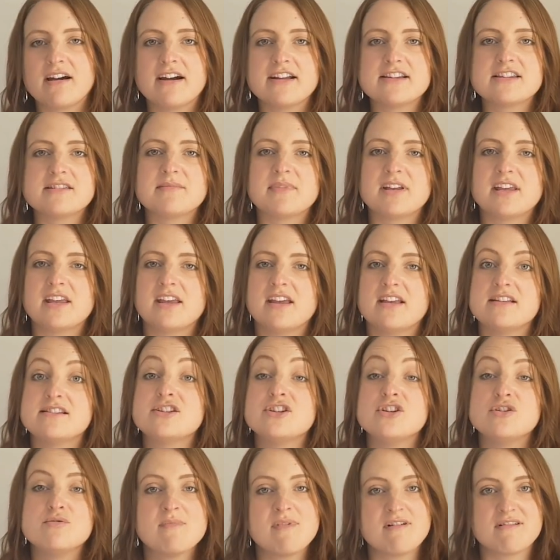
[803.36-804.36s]
item is
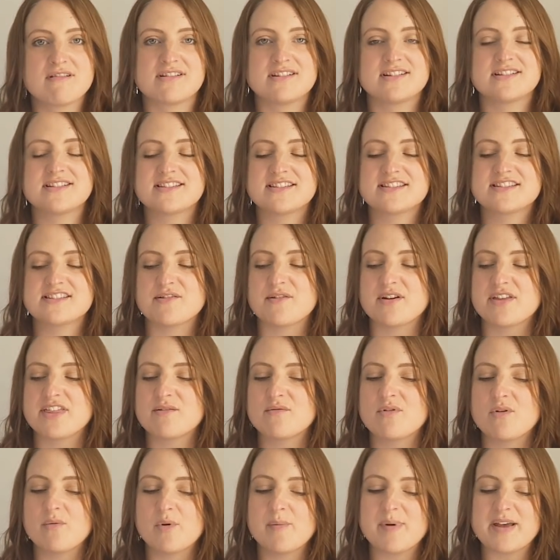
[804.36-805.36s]
humongous, so I think
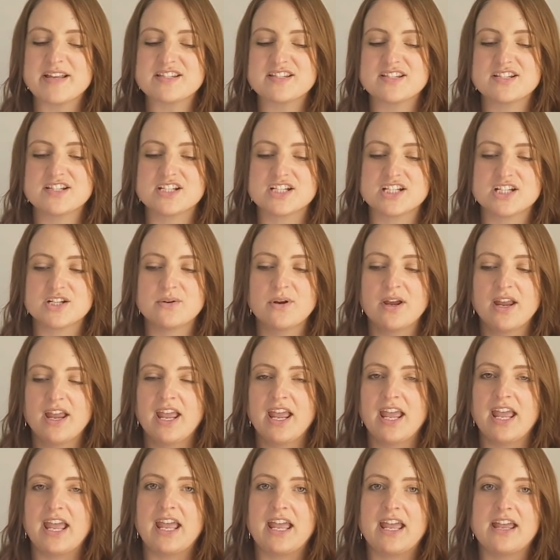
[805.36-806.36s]
what we're best to do
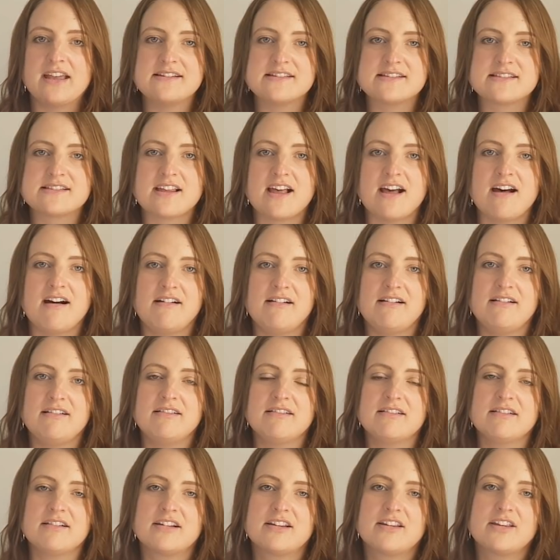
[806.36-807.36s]
is
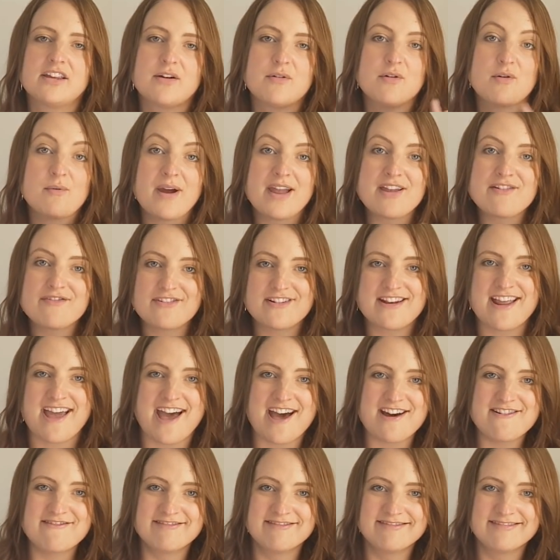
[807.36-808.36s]
I'll go away for
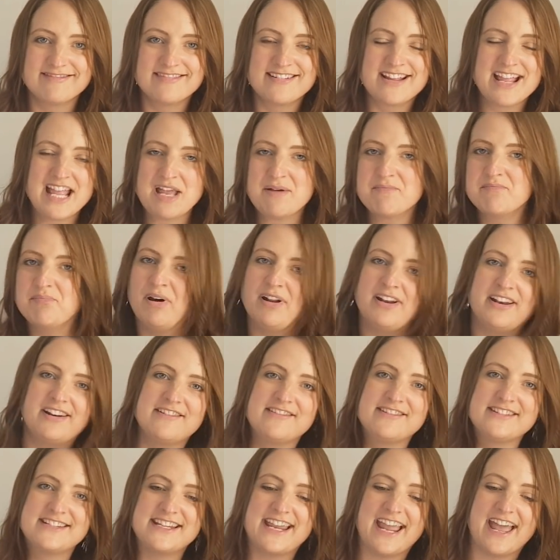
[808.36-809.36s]
now, put it
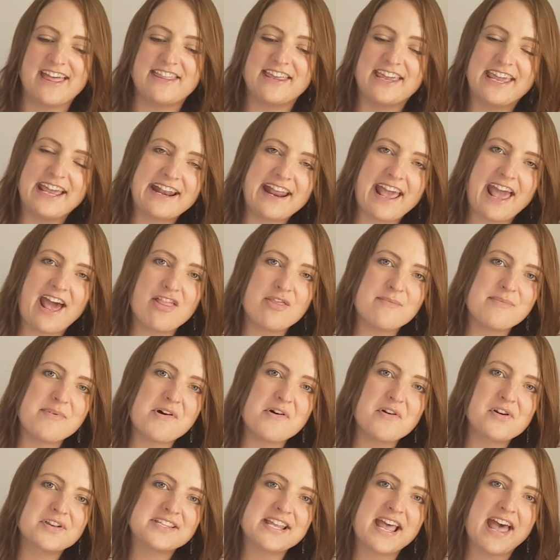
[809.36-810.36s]
all together, get it out of the
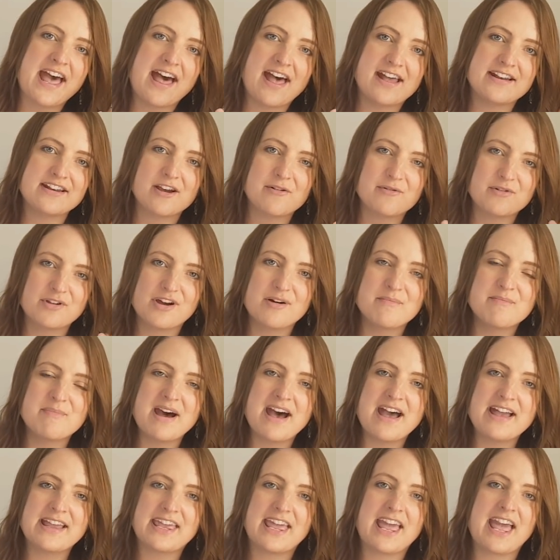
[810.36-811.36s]
box, and I will come
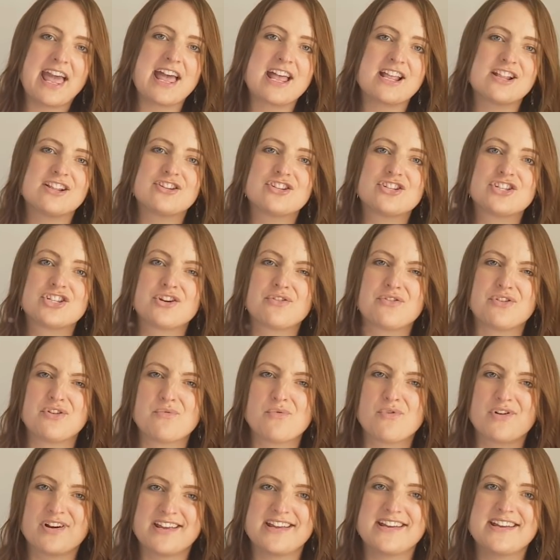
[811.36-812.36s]
back and show you
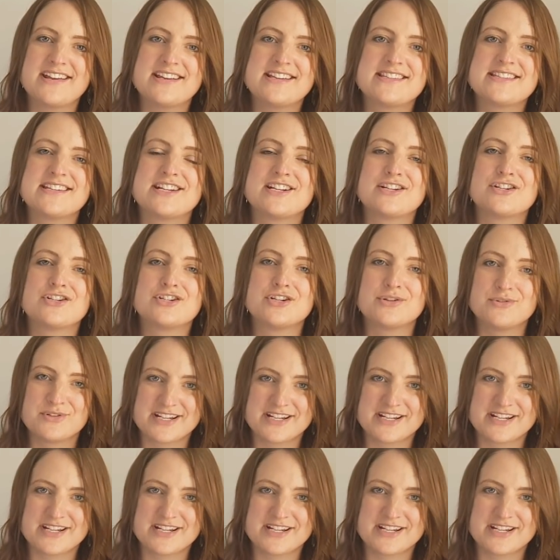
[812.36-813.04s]
what it is in 2